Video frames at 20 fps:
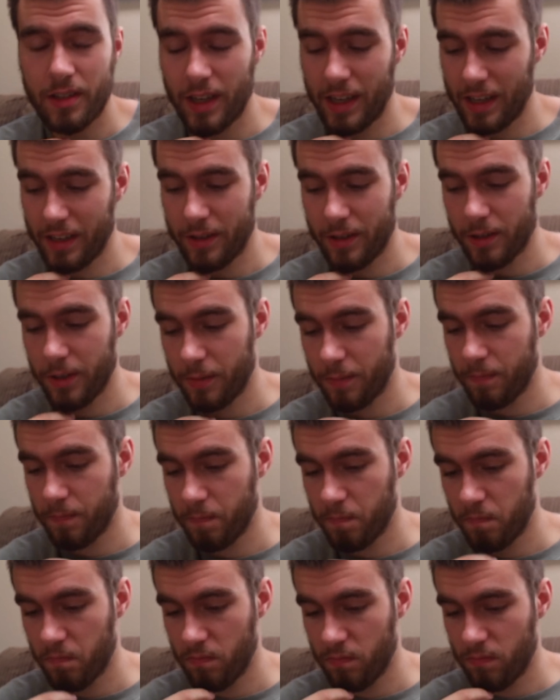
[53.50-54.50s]
Like,
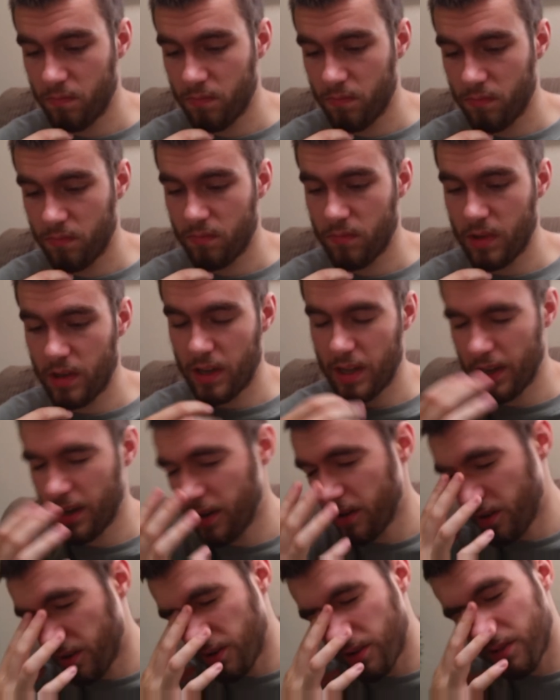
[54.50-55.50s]
I
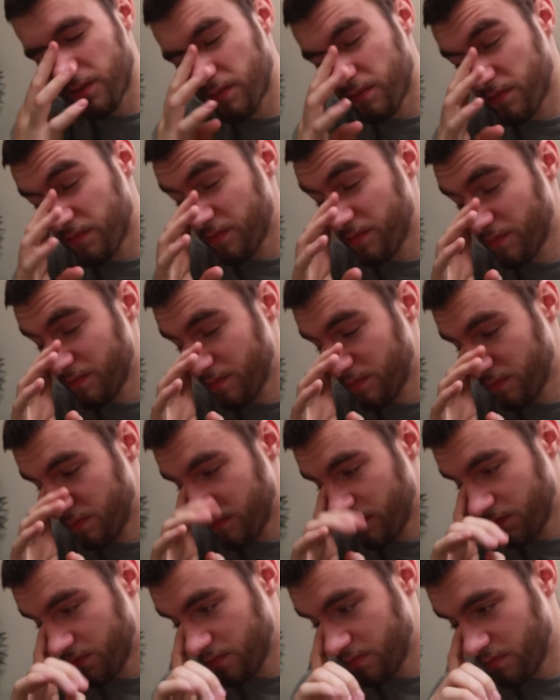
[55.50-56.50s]
don't know.
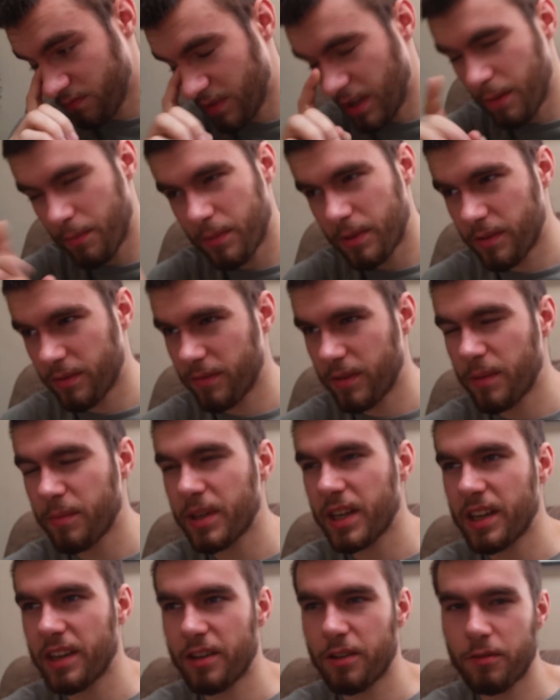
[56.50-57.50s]
I'm, I'm
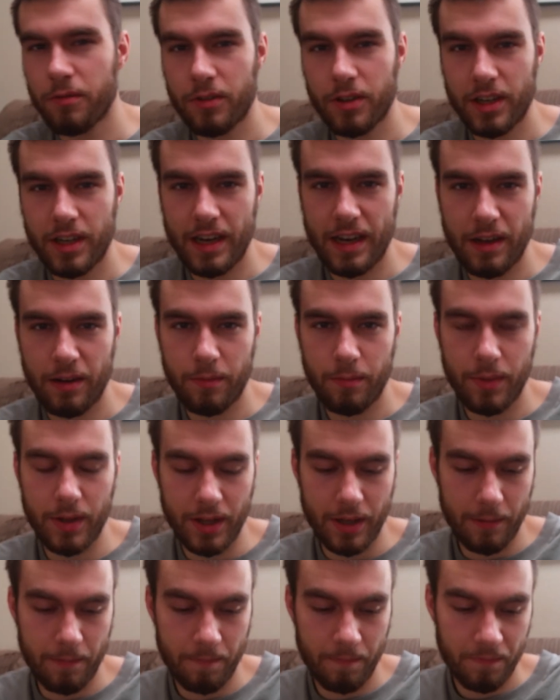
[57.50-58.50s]
getting over it now,
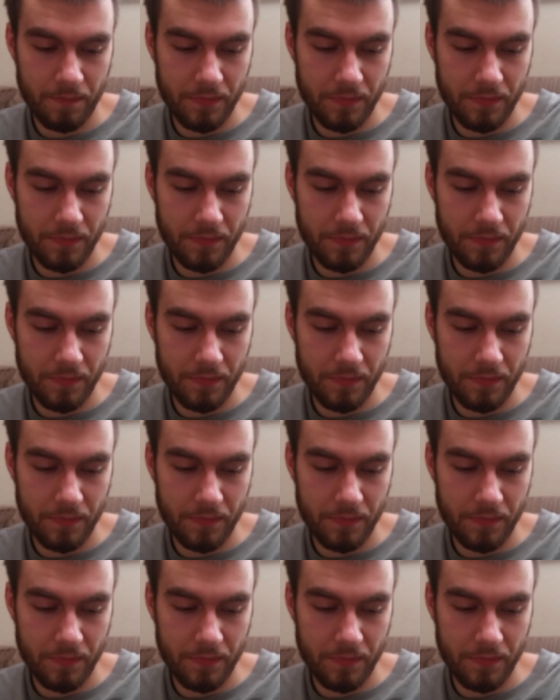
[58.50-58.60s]
but,